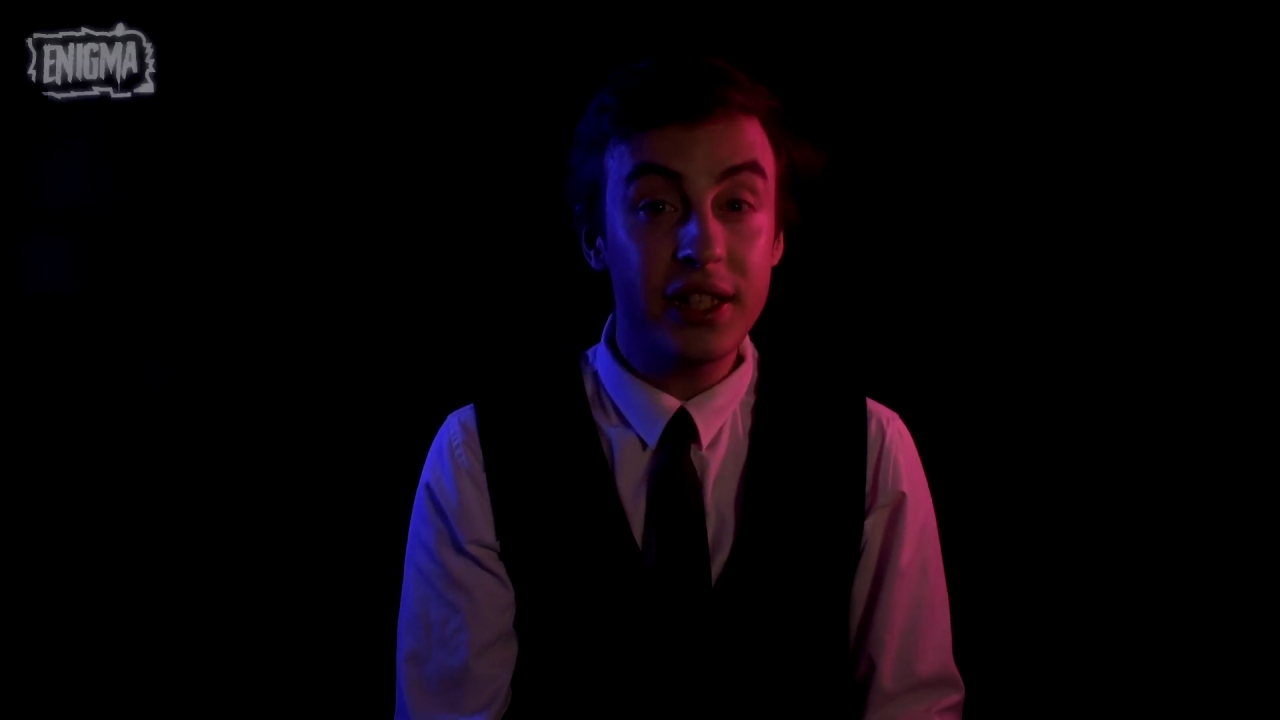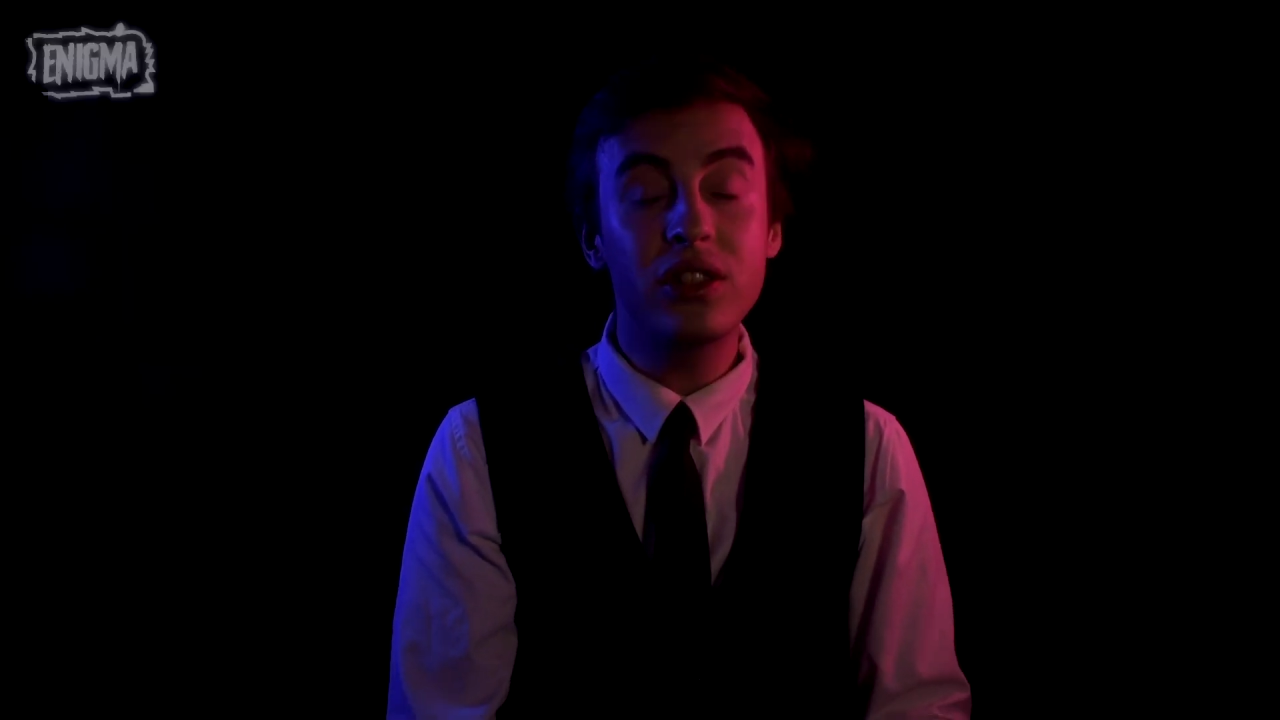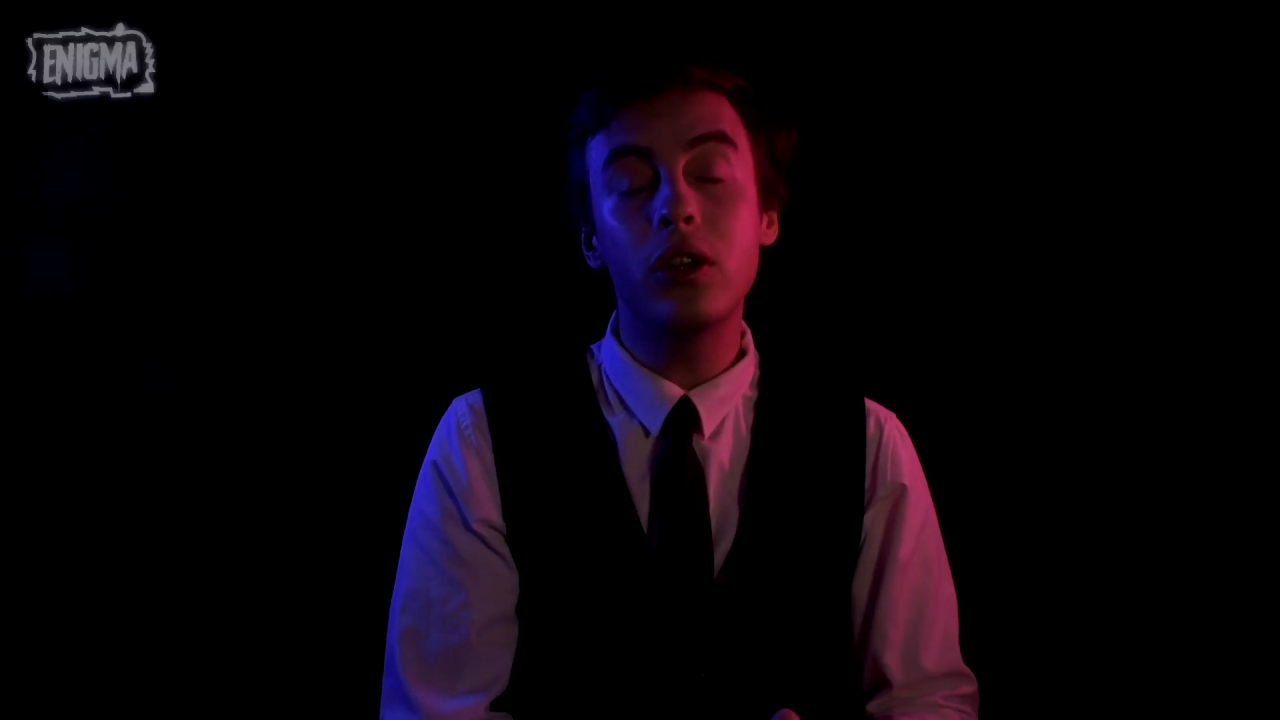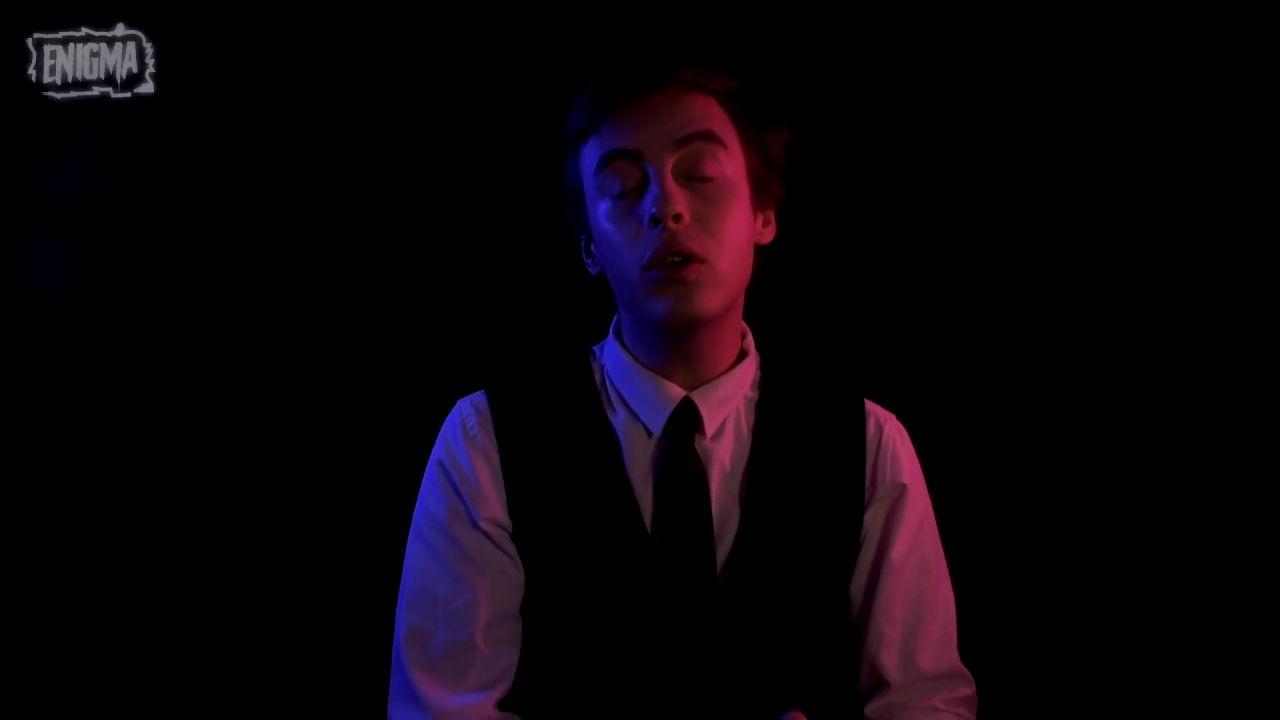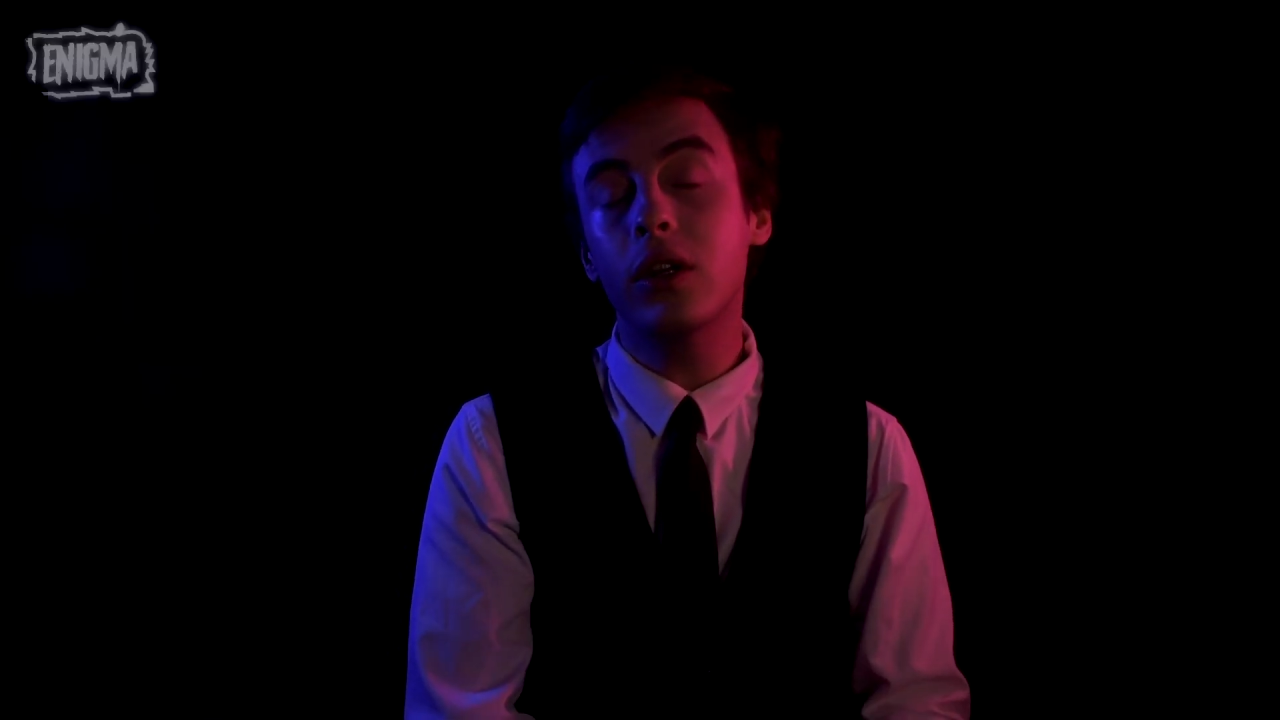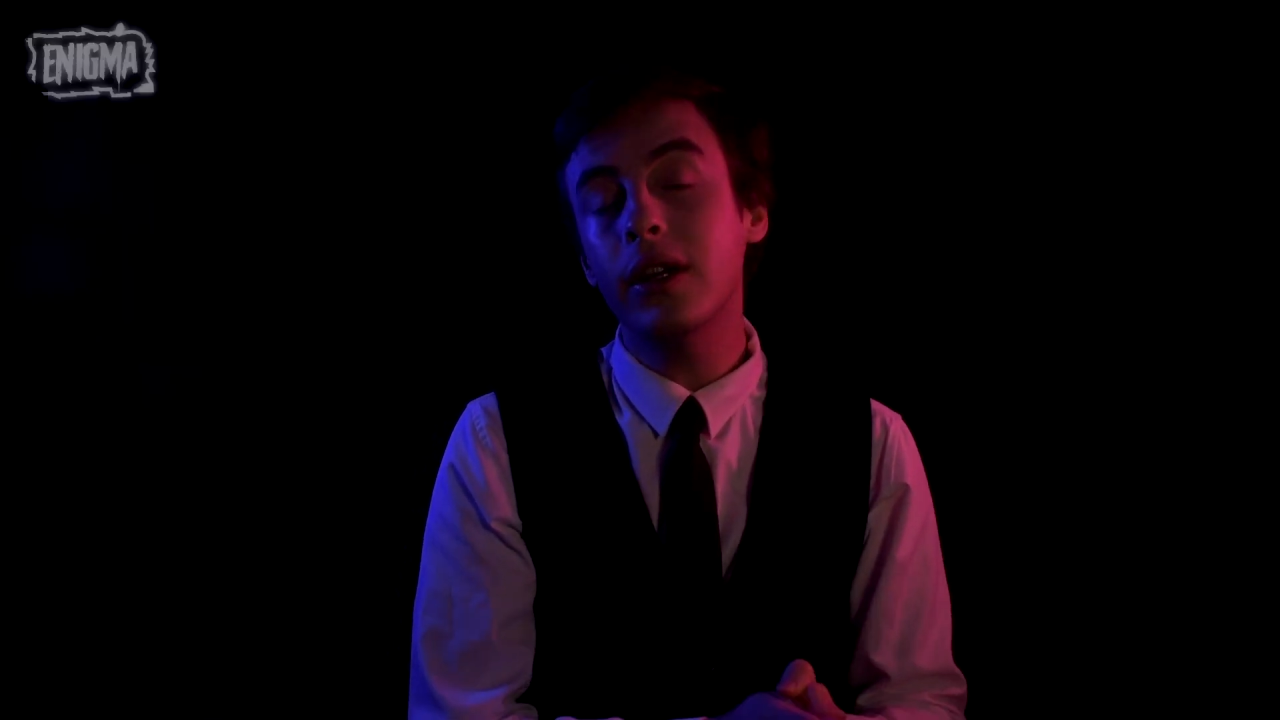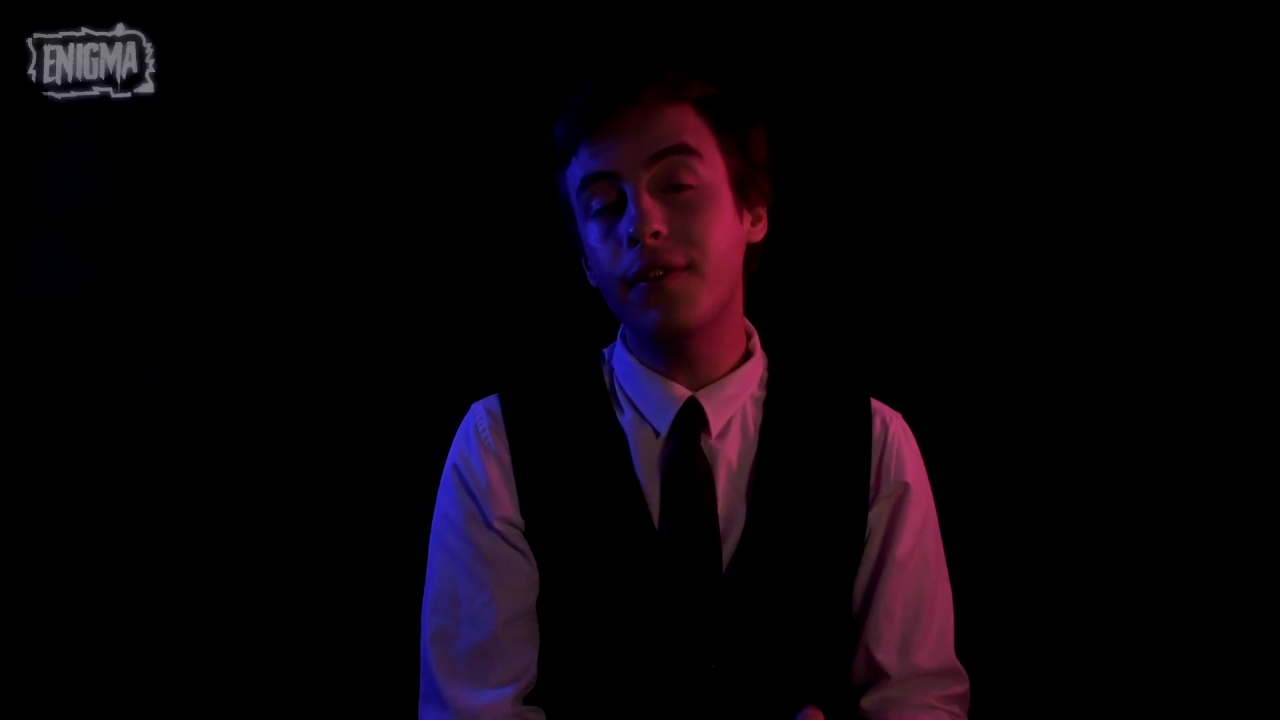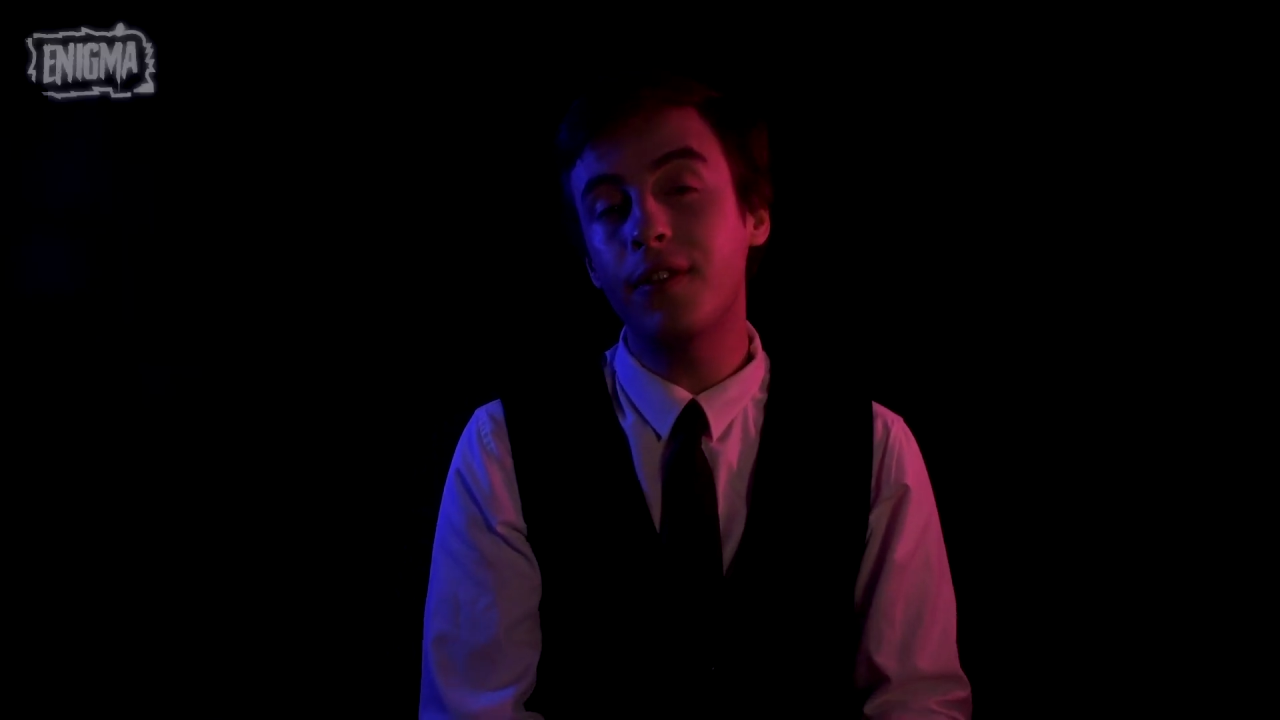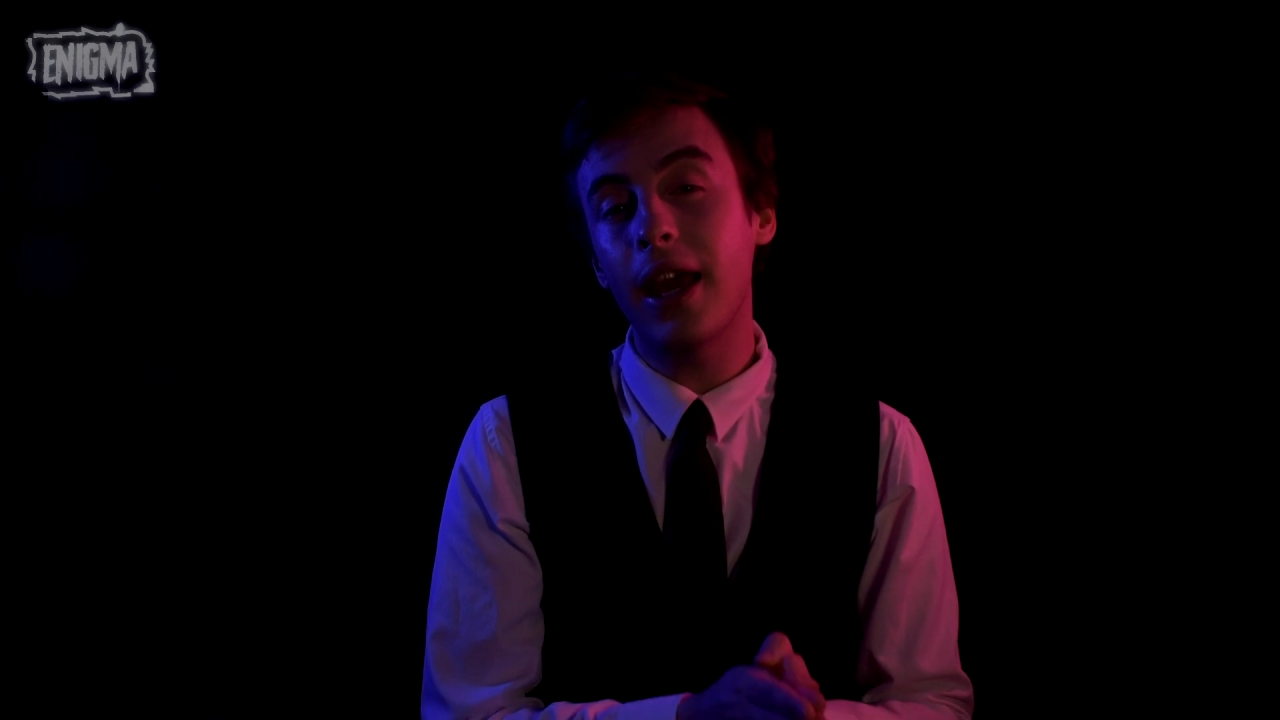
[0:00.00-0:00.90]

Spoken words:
is to look at if